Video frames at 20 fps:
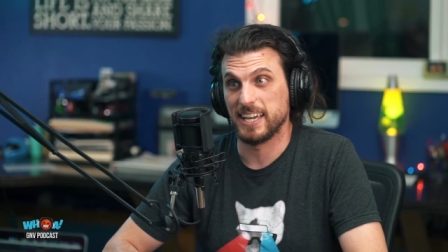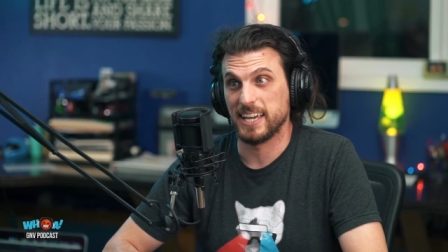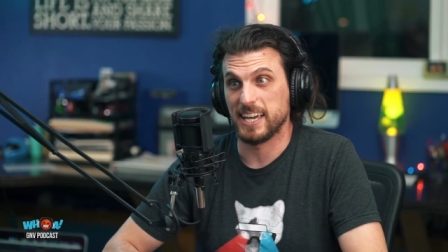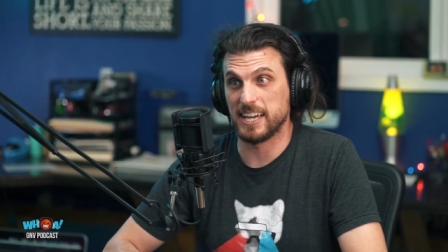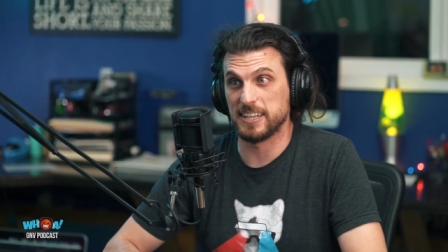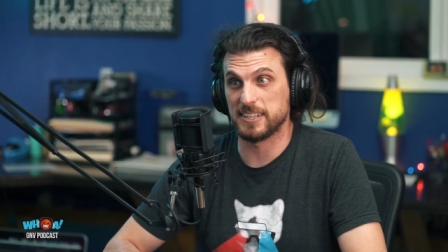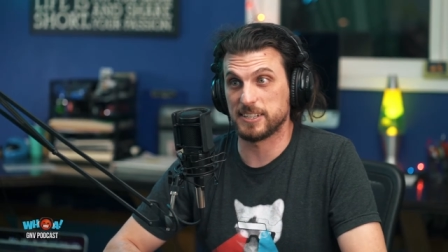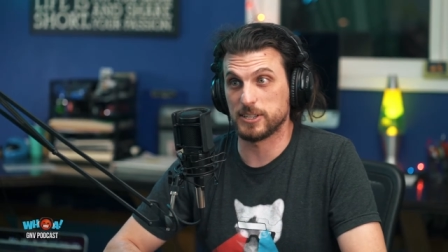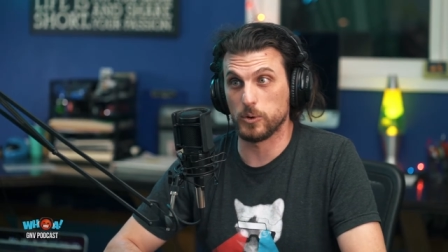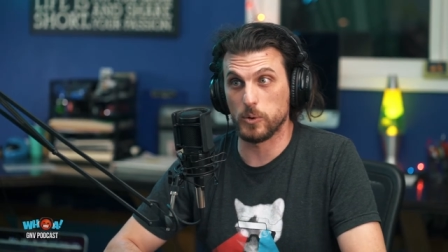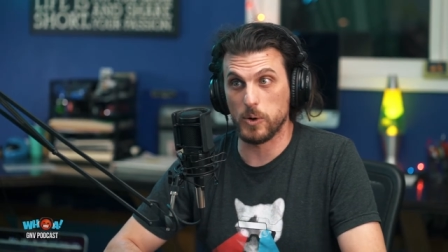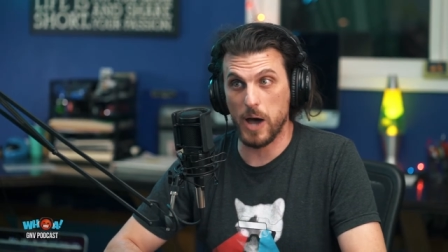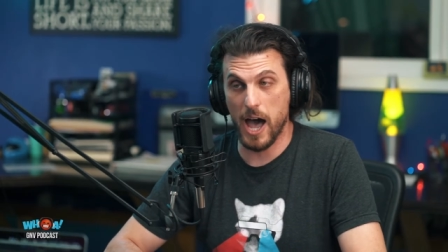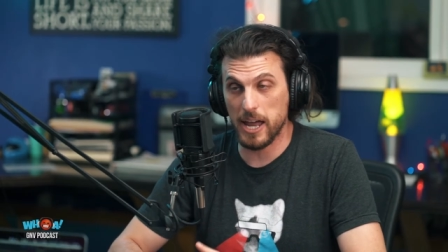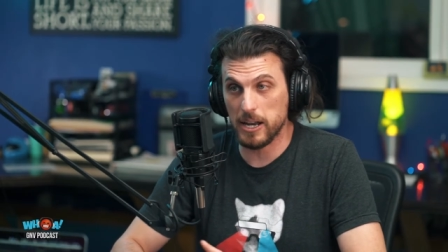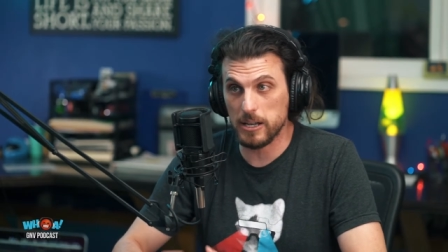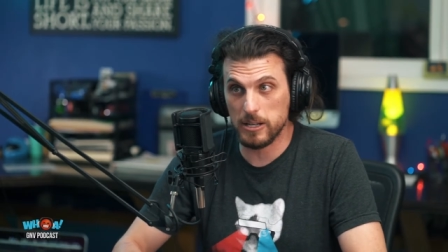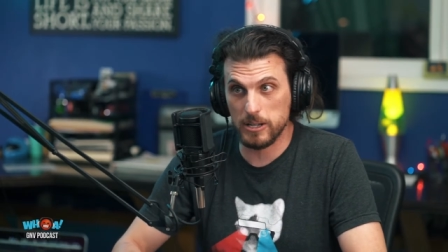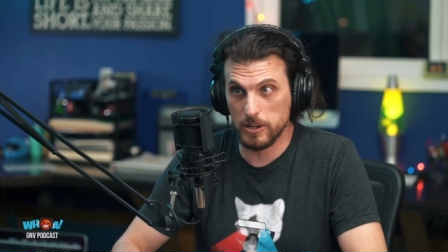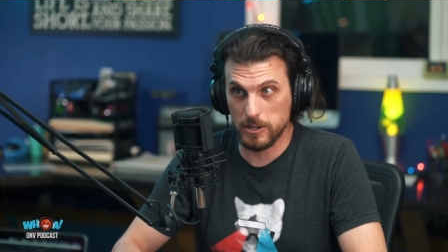and so
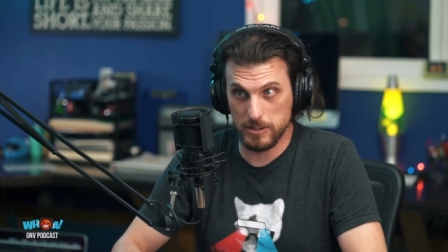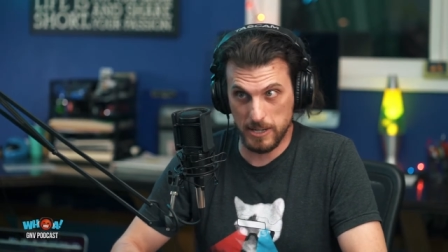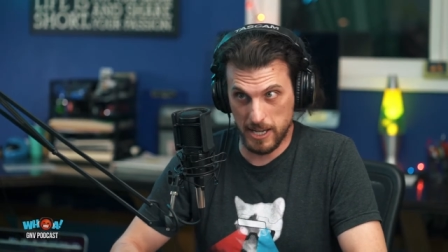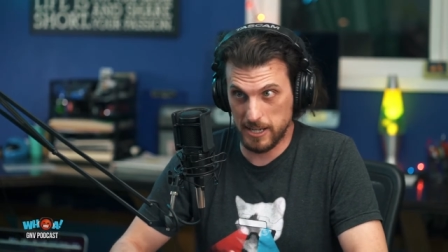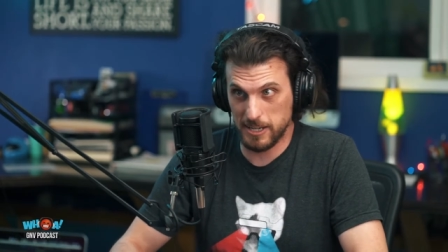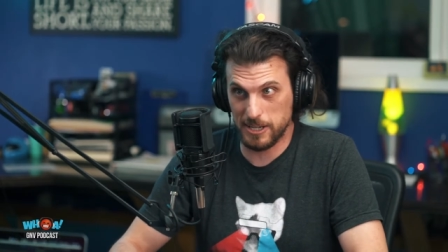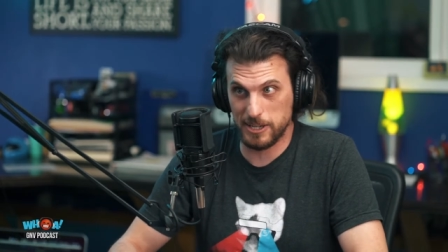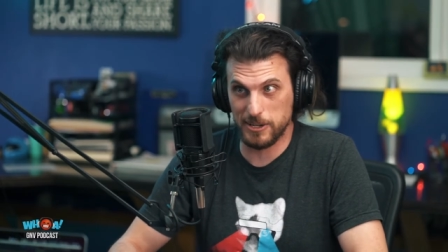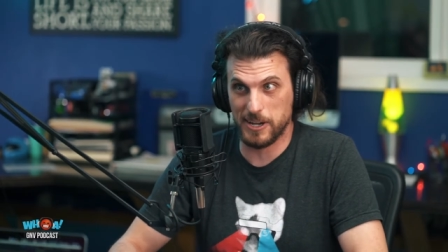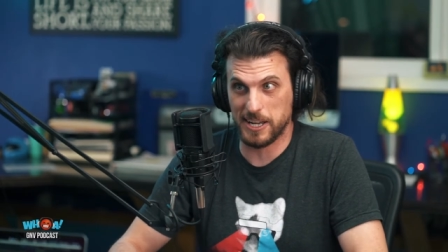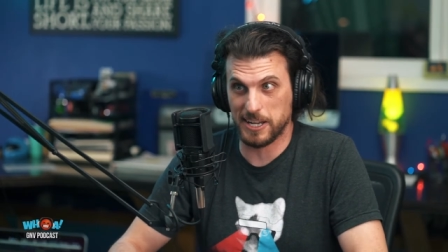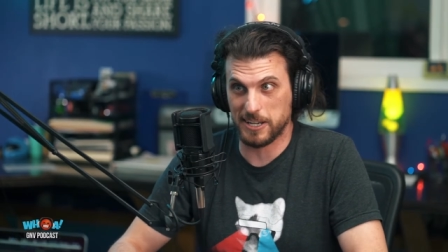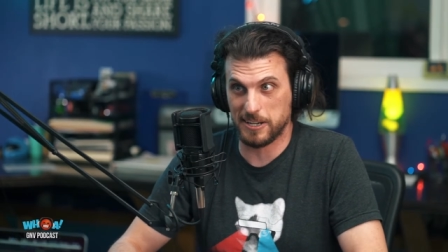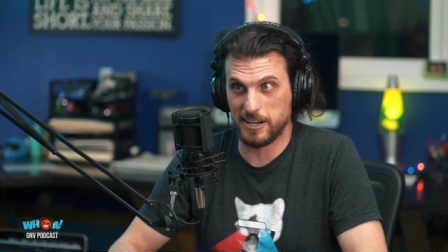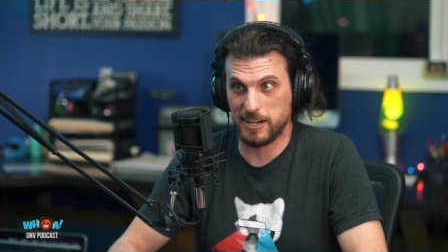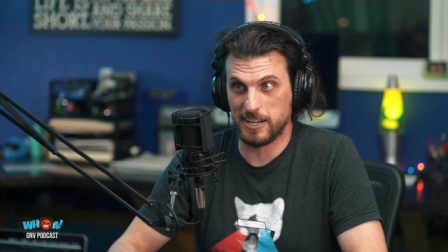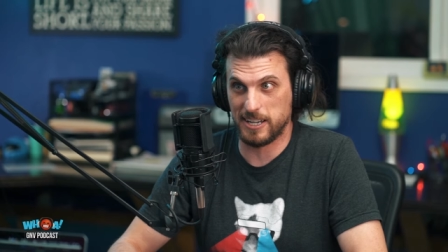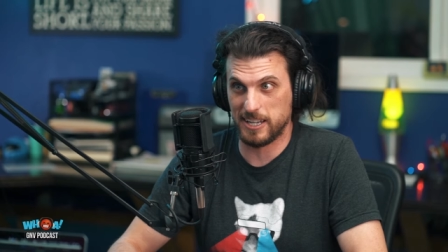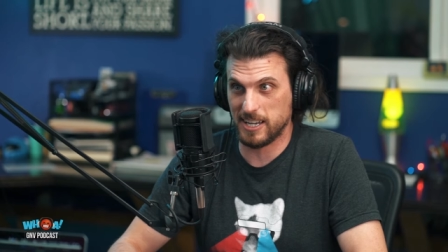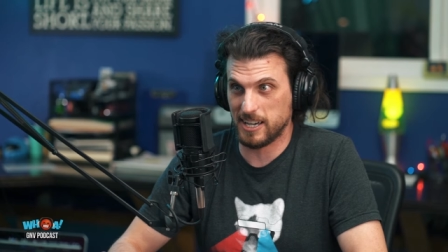I didn't know. I didn't know I
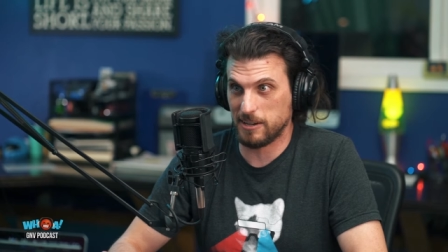caught it.